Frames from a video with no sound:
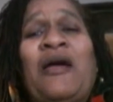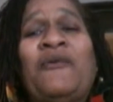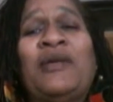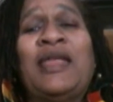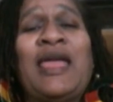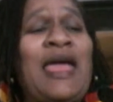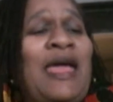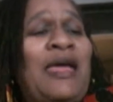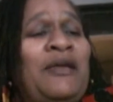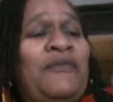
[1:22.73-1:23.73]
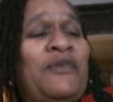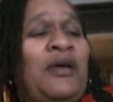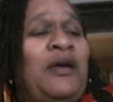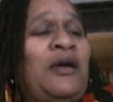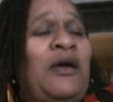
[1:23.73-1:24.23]
I already have
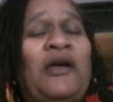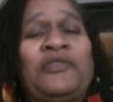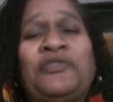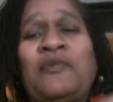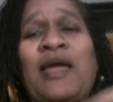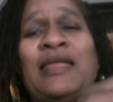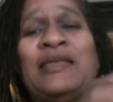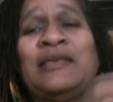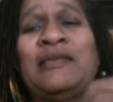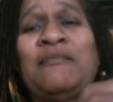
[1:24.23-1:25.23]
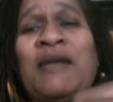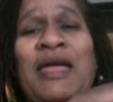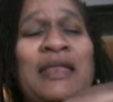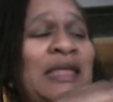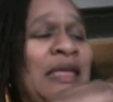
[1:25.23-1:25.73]
arthritis in
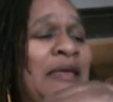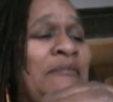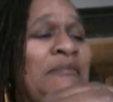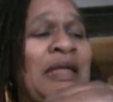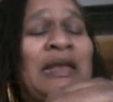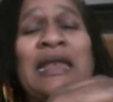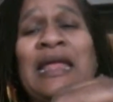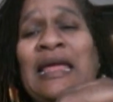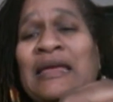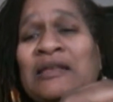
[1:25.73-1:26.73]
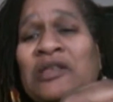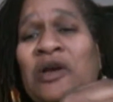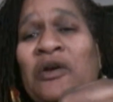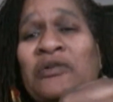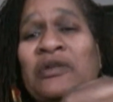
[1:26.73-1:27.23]
my knee and my knee is
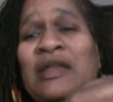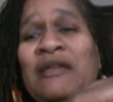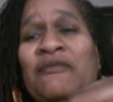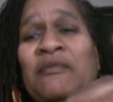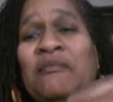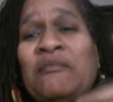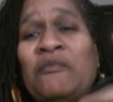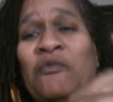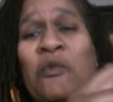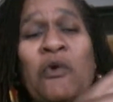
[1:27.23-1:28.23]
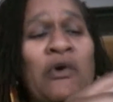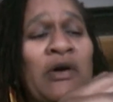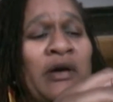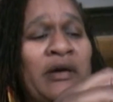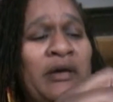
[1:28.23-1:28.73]
hurting even
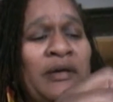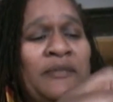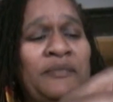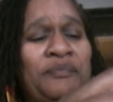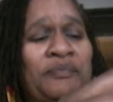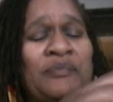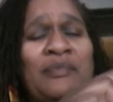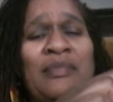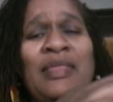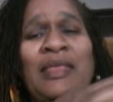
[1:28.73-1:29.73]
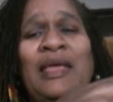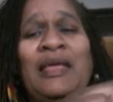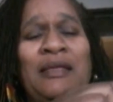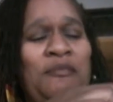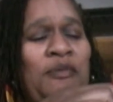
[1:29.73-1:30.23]
more.
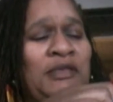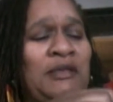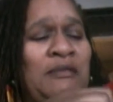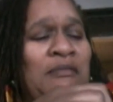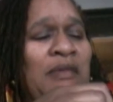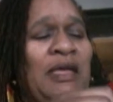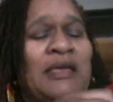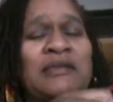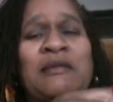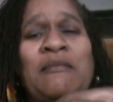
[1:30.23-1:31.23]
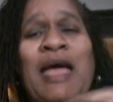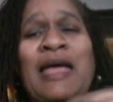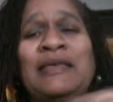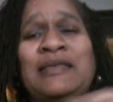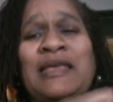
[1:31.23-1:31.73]
Put some
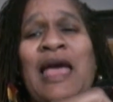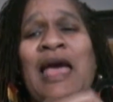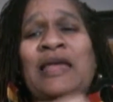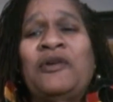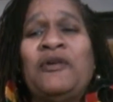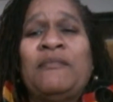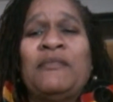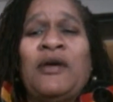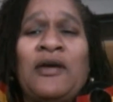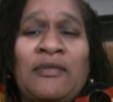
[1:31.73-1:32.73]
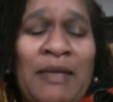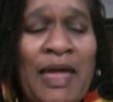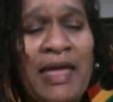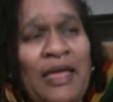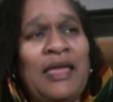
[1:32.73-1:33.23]
icy hot on
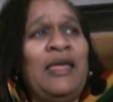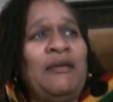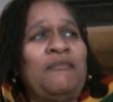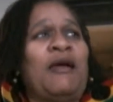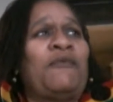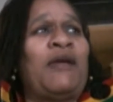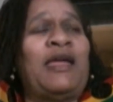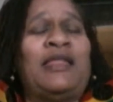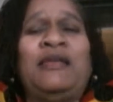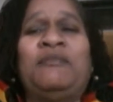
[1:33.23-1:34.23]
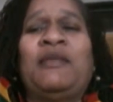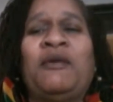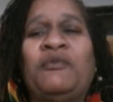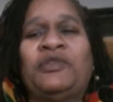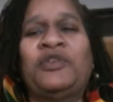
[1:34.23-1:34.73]
my right hip
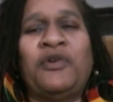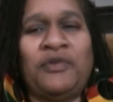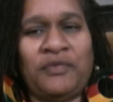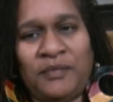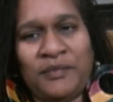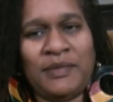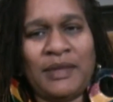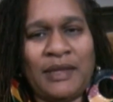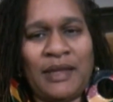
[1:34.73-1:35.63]
that was hurting.